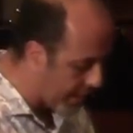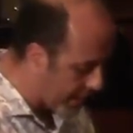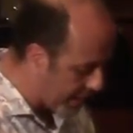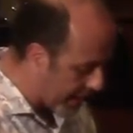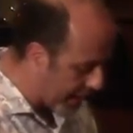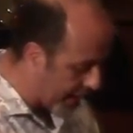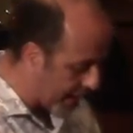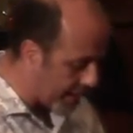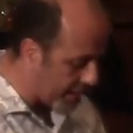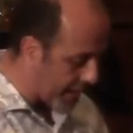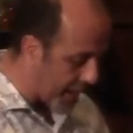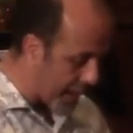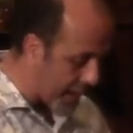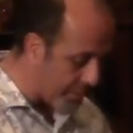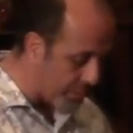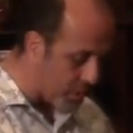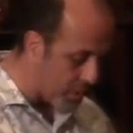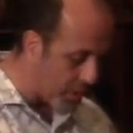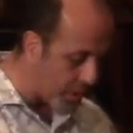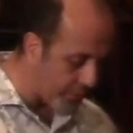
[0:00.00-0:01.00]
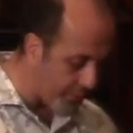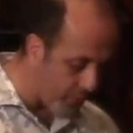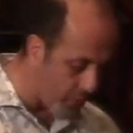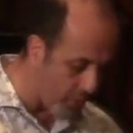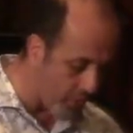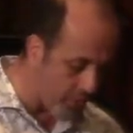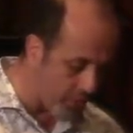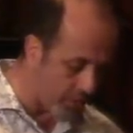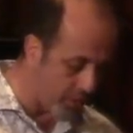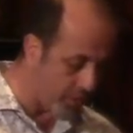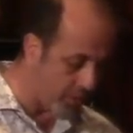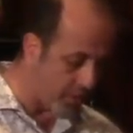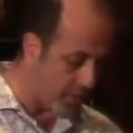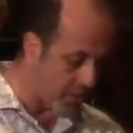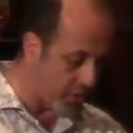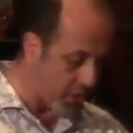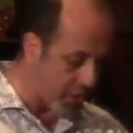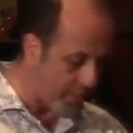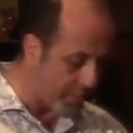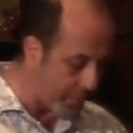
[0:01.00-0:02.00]
and I'm looking forward to, to
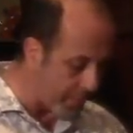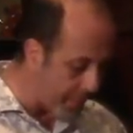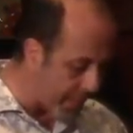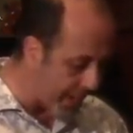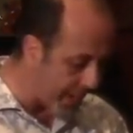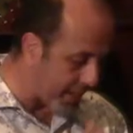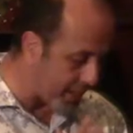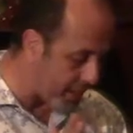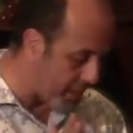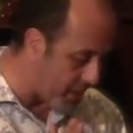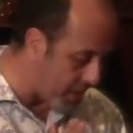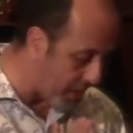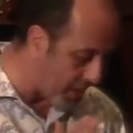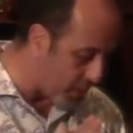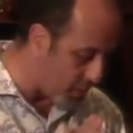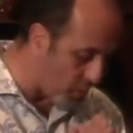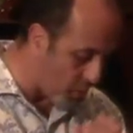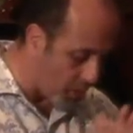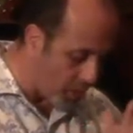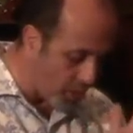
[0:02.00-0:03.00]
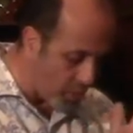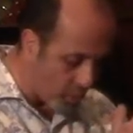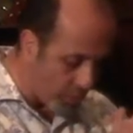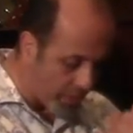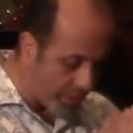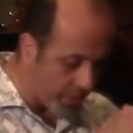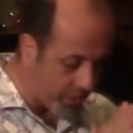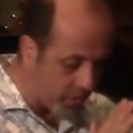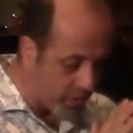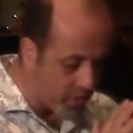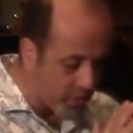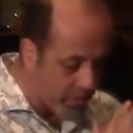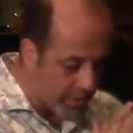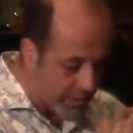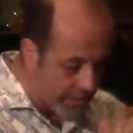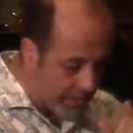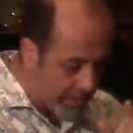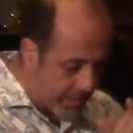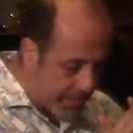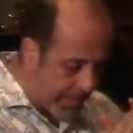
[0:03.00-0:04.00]
jumping back into God's Word with you
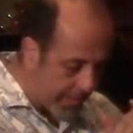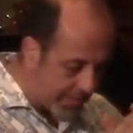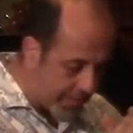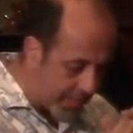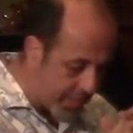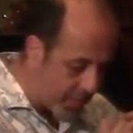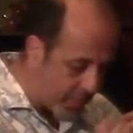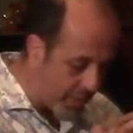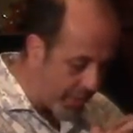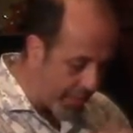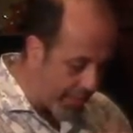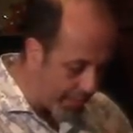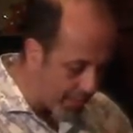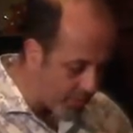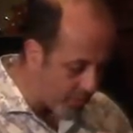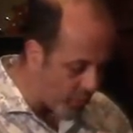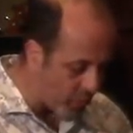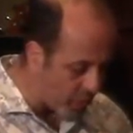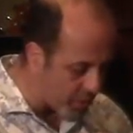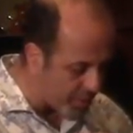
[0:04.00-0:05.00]
and seeing what he has for us.